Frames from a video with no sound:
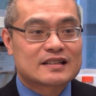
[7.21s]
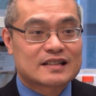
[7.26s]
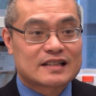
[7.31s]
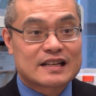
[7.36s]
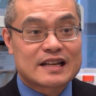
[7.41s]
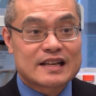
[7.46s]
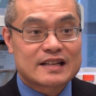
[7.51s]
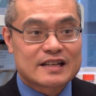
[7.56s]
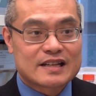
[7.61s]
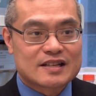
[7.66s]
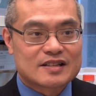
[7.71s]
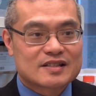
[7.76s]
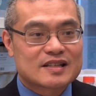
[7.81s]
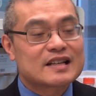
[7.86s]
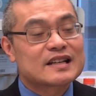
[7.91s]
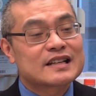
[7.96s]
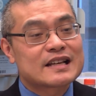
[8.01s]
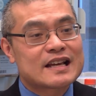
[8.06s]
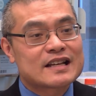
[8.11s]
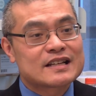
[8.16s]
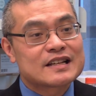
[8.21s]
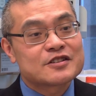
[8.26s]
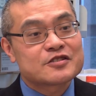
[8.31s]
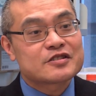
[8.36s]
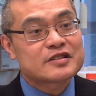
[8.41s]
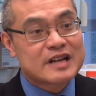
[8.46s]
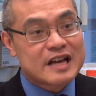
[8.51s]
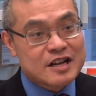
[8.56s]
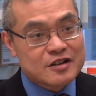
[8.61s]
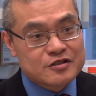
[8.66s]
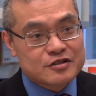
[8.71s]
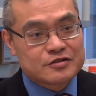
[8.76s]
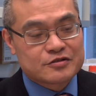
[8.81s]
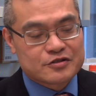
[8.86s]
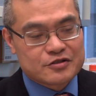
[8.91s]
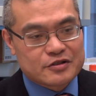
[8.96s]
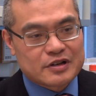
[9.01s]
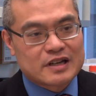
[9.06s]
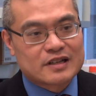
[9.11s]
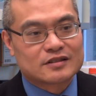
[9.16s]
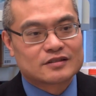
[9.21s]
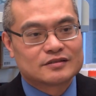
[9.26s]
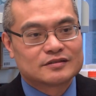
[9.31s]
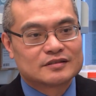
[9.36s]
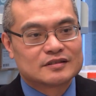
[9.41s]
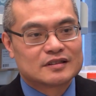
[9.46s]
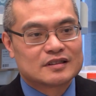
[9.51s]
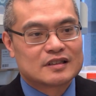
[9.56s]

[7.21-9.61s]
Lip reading: Canadians, an international trial,